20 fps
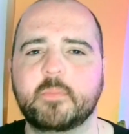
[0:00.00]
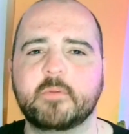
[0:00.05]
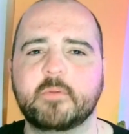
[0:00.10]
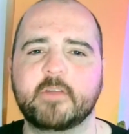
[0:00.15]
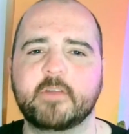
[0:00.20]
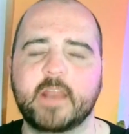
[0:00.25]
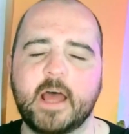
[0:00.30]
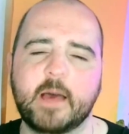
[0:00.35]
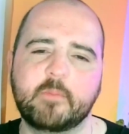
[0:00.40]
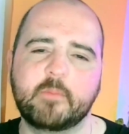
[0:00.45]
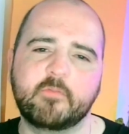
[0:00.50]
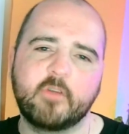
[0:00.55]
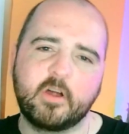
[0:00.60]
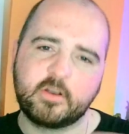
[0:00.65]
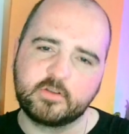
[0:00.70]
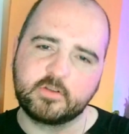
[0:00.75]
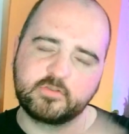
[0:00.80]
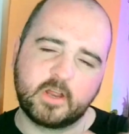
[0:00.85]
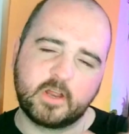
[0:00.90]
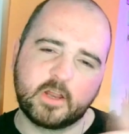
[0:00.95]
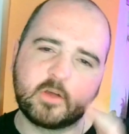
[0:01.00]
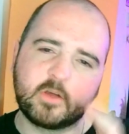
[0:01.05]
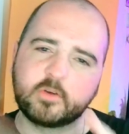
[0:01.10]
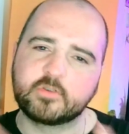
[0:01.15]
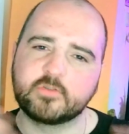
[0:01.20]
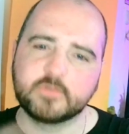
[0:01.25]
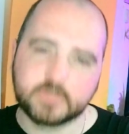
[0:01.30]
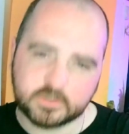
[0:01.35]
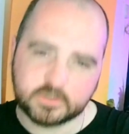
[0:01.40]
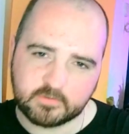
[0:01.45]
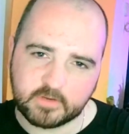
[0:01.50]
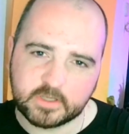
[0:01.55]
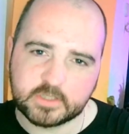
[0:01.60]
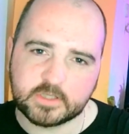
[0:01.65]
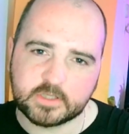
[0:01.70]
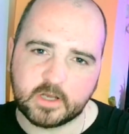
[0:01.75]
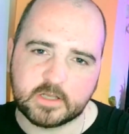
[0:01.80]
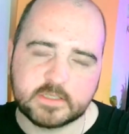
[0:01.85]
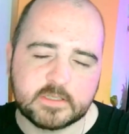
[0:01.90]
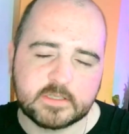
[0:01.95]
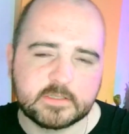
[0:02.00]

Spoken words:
of an app rather than trying to go through screenshots,